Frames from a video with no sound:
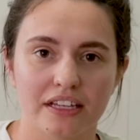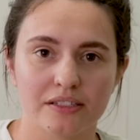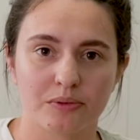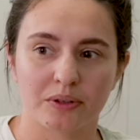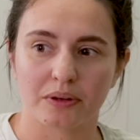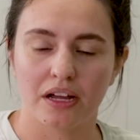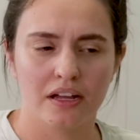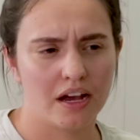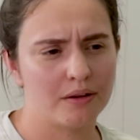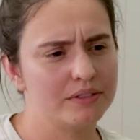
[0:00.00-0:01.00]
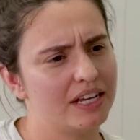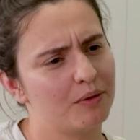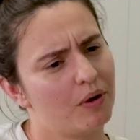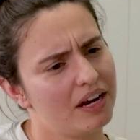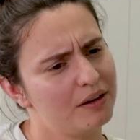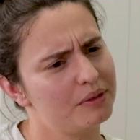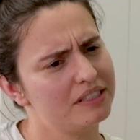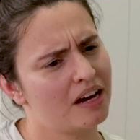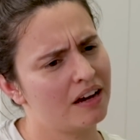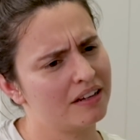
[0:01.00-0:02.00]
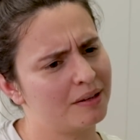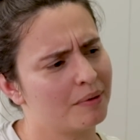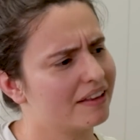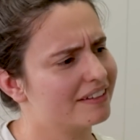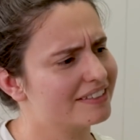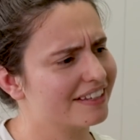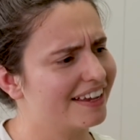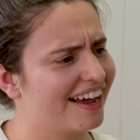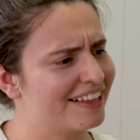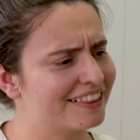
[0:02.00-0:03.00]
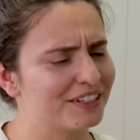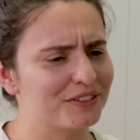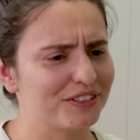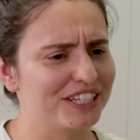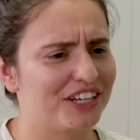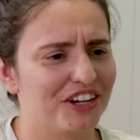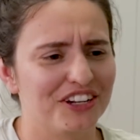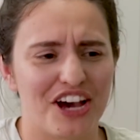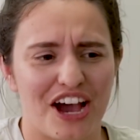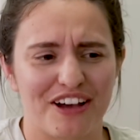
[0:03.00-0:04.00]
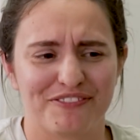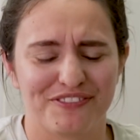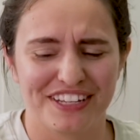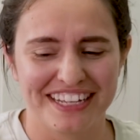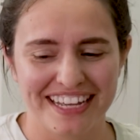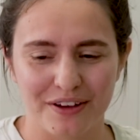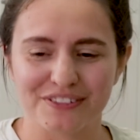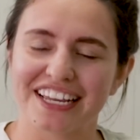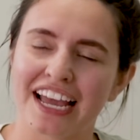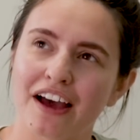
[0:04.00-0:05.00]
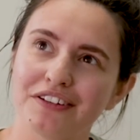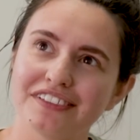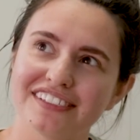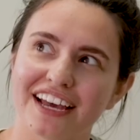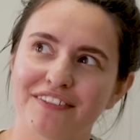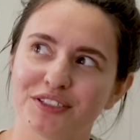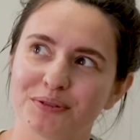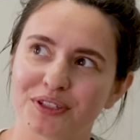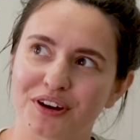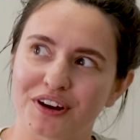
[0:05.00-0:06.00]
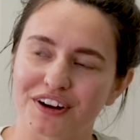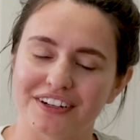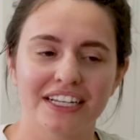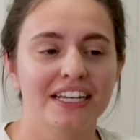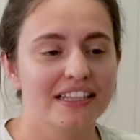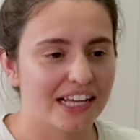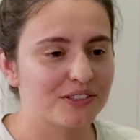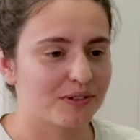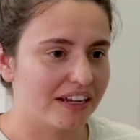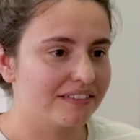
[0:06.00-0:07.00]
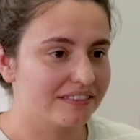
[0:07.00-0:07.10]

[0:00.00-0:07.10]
that's where I was like, why are we talking about this again? I literally could not. I was like, how does this have to do with art? That's right.